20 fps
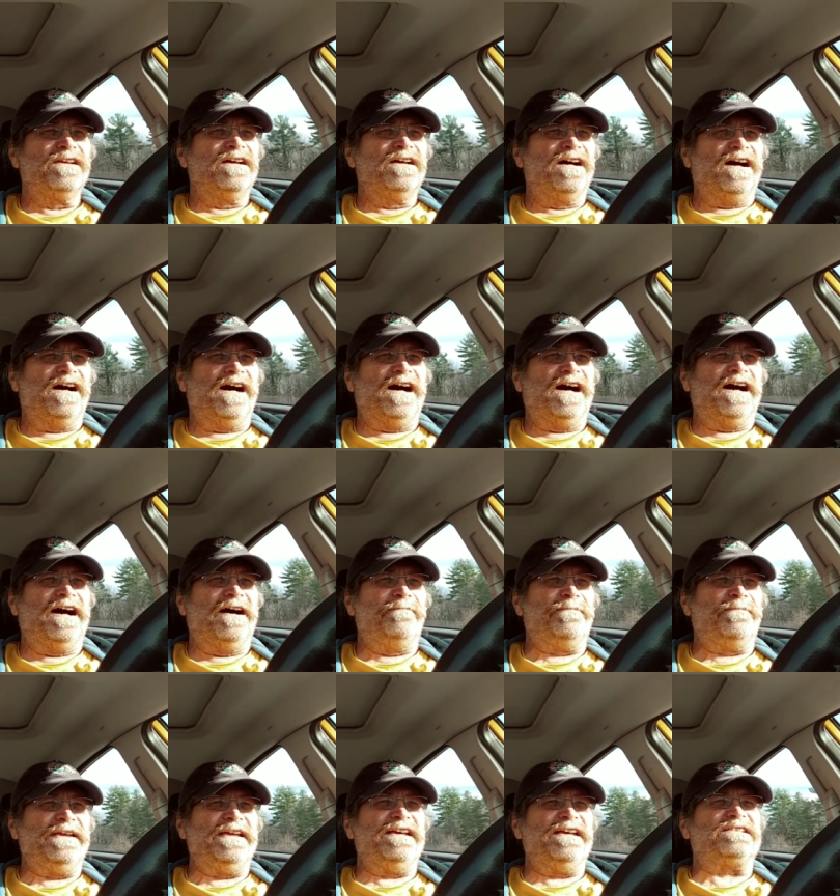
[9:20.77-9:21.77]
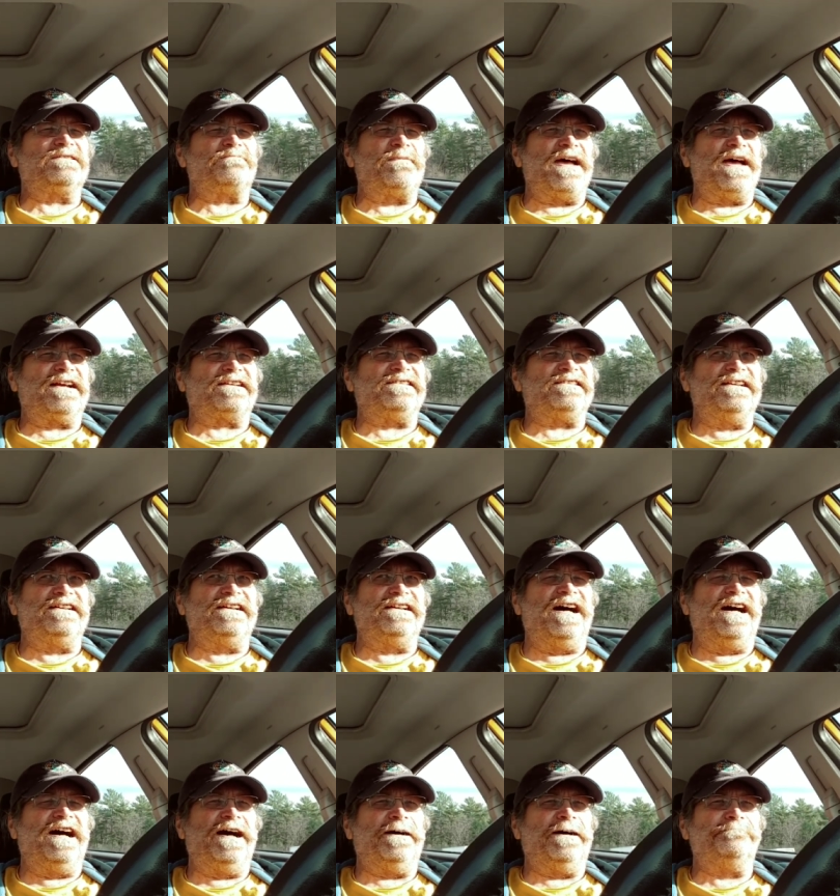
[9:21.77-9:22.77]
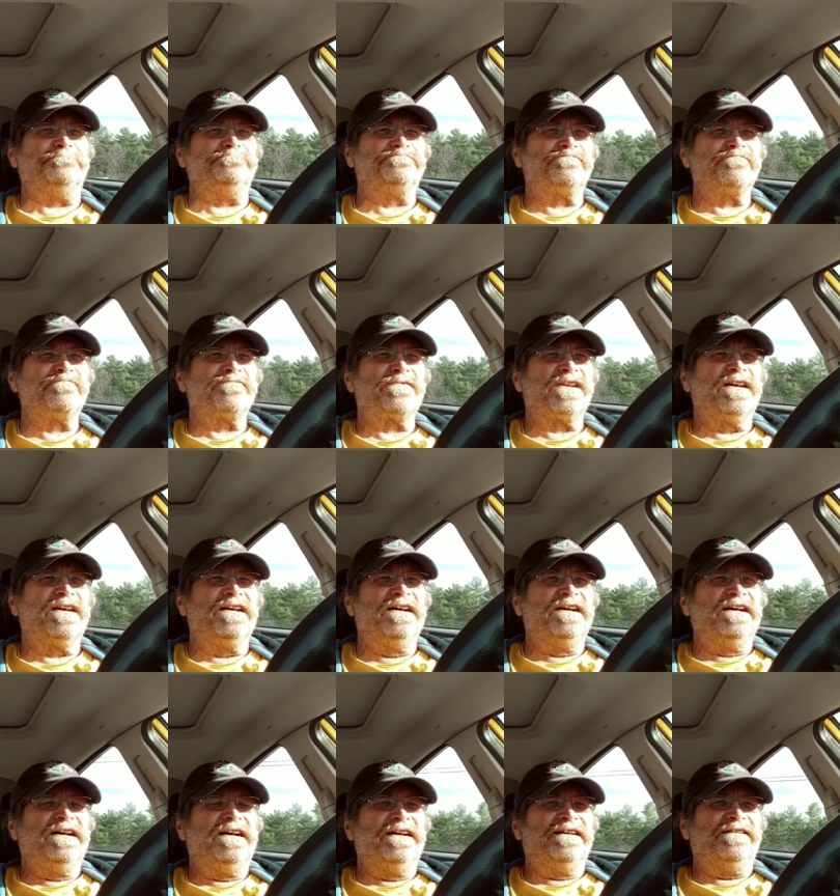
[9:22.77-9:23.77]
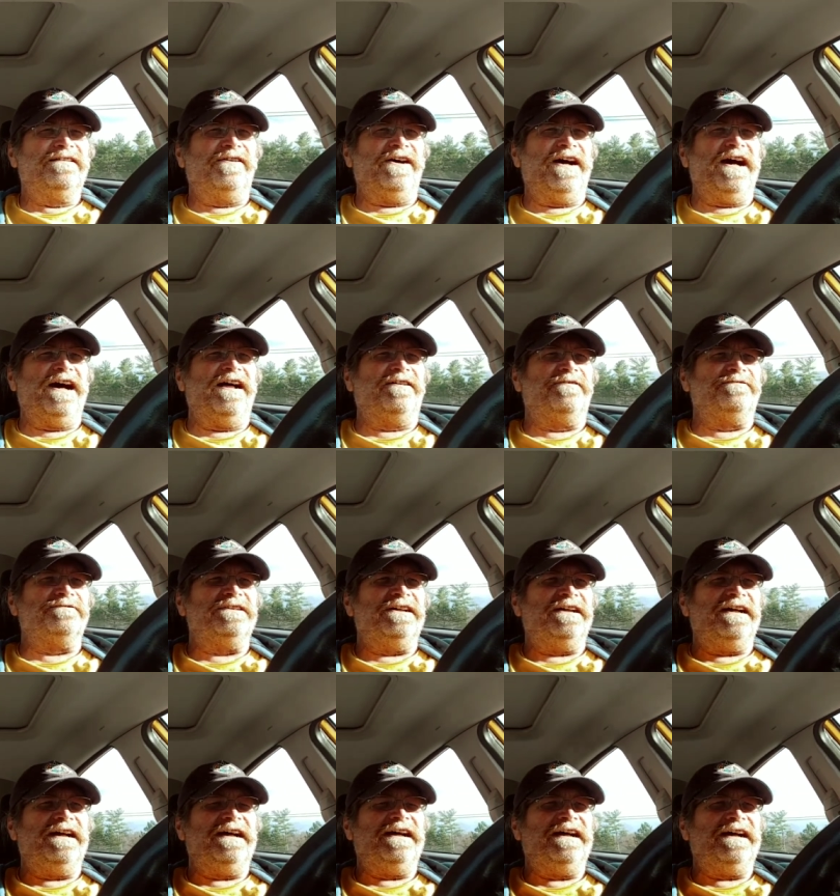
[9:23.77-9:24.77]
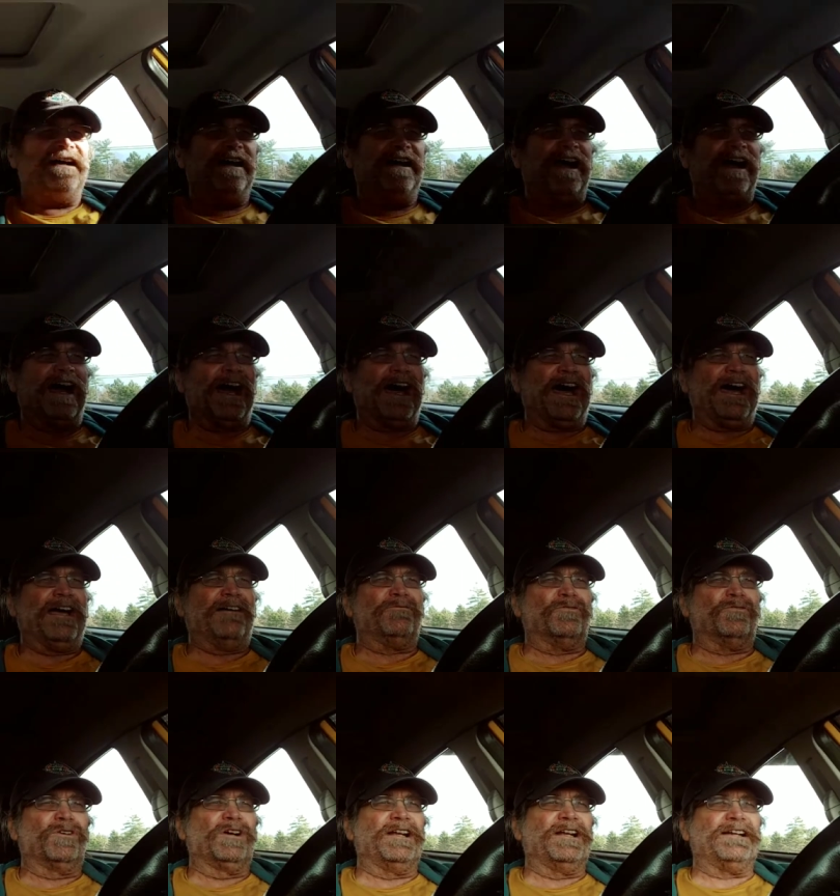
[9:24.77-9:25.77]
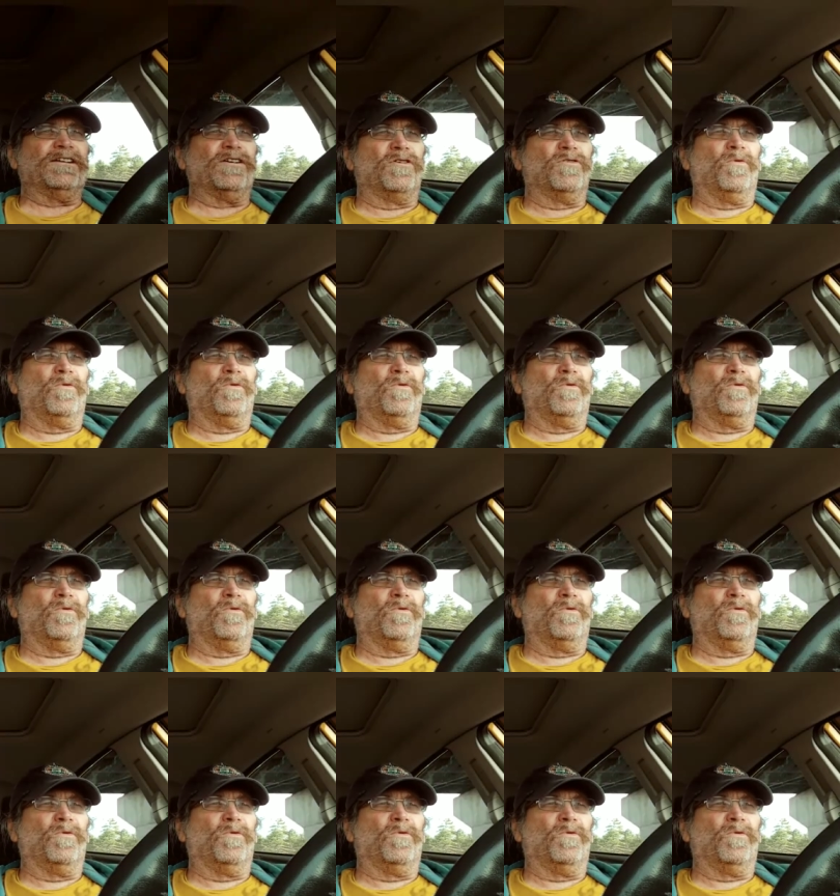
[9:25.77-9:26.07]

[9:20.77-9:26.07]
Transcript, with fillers: Uh, be expecting, uh, well, I really don't